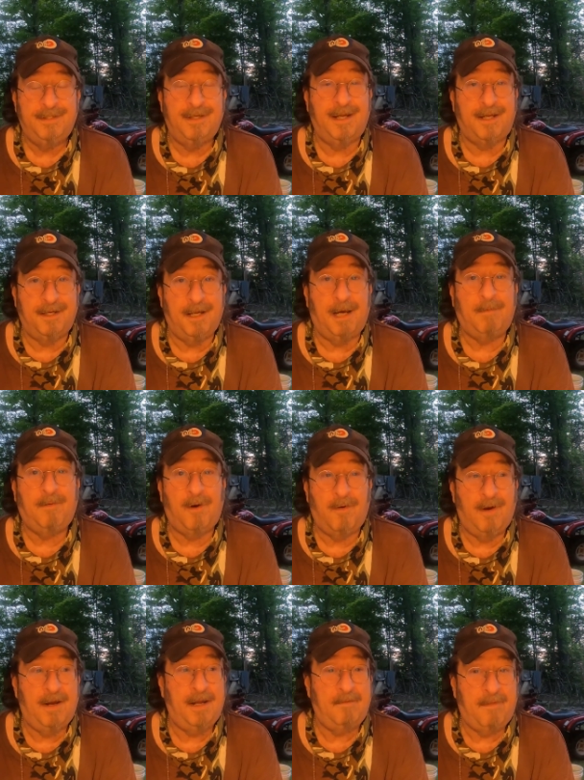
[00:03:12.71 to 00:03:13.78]
like enough
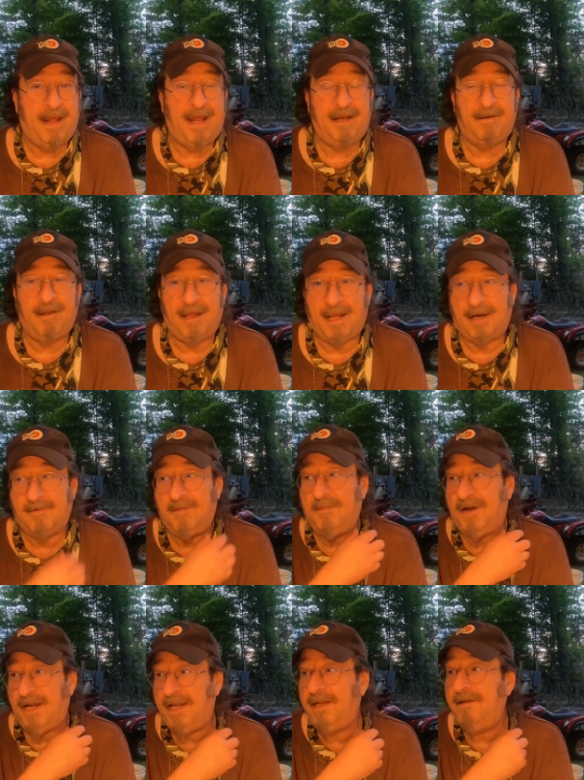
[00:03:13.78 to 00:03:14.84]
already, man. Like
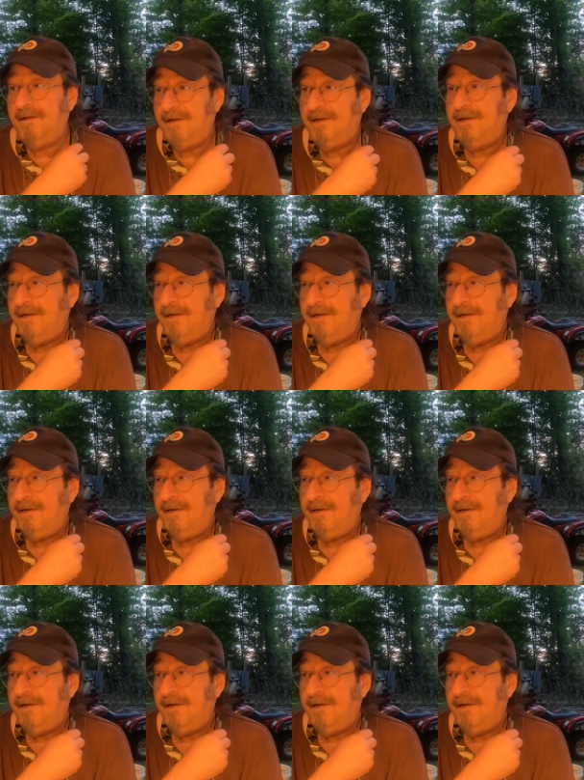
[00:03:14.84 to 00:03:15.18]
everybody,